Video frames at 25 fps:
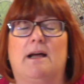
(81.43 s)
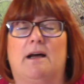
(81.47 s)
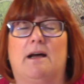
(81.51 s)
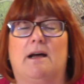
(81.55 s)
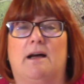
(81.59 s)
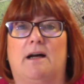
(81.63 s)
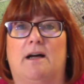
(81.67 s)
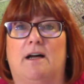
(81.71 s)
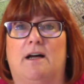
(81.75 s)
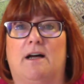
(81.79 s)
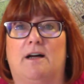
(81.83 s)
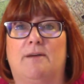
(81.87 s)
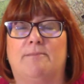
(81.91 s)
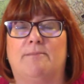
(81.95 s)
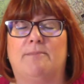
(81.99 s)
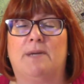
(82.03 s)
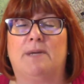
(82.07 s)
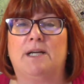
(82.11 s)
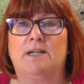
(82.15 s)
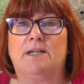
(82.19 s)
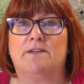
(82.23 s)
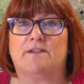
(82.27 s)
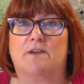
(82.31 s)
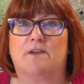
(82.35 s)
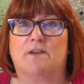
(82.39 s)

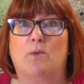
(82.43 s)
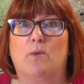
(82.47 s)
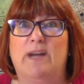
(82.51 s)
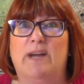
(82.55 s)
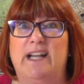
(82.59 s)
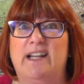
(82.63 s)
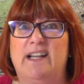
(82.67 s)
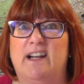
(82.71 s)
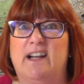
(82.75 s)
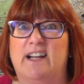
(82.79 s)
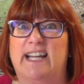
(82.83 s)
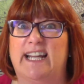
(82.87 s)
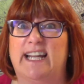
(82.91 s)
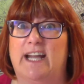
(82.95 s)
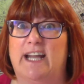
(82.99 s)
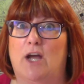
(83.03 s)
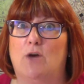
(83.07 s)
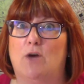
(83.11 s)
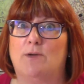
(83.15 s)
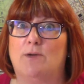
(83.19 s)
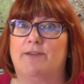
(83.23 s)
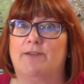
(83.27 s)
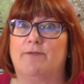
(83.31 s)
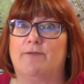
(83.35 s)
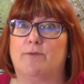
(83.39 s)
So we're lucky it
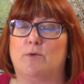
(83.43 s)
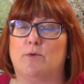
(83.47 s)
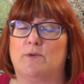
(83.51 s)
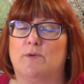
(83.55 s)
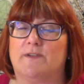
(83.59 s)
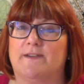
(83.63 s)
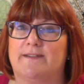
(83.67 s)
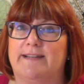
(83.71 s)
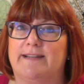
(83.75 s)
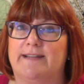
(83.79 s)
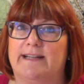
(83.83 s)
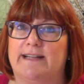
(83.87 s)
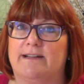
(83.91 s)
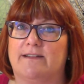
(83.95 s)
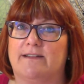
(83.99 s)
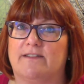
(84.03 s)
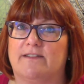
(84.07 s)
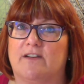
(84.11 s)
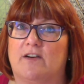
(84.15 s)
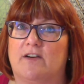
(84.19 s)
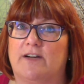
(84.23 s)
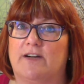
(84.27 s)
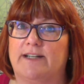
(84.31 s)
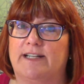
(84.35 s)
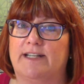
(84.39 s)
only falls as little
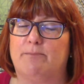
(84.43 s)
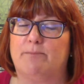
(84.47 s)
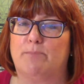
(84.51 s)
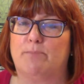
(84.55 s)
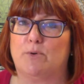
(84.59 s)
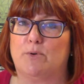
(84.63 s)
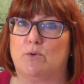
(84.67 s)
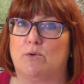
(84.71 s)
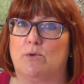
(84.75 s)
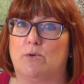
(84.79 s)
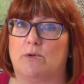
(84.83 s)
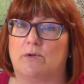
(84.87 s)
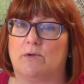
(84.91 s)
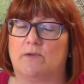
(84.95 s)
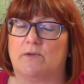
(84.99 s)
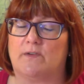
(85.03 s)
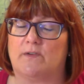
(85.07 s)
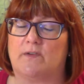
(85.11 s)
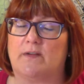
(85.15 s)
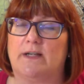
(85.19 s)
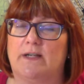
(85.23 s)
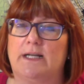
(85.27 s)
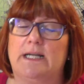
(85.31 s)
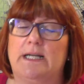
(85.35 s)
tiny balls.